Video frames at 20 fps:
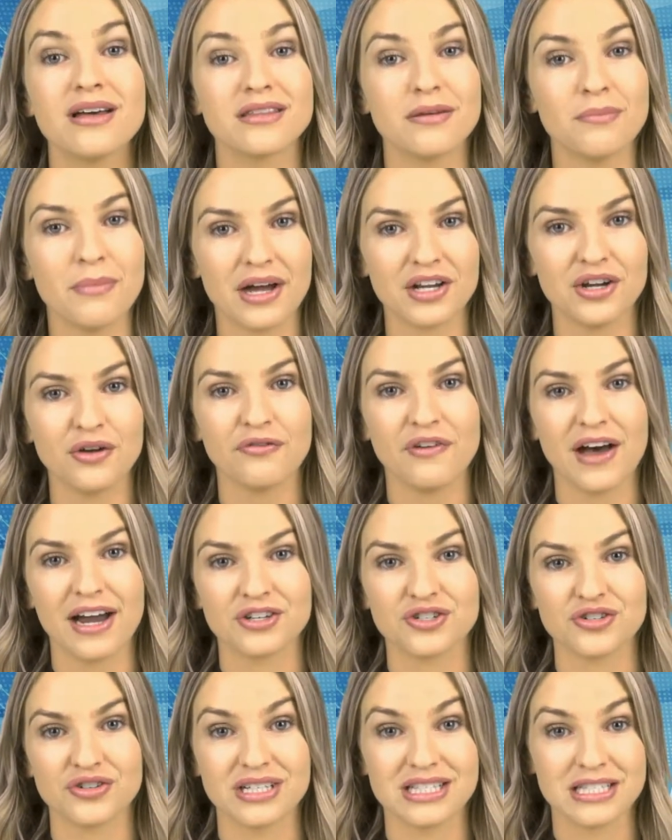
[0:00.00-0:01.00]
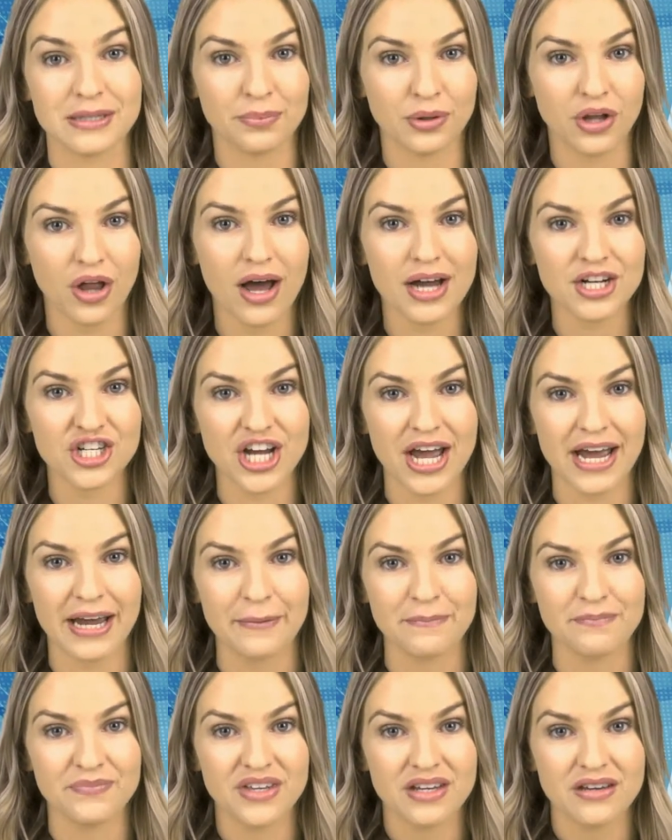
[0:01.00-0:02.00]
the manufacturing supply chain?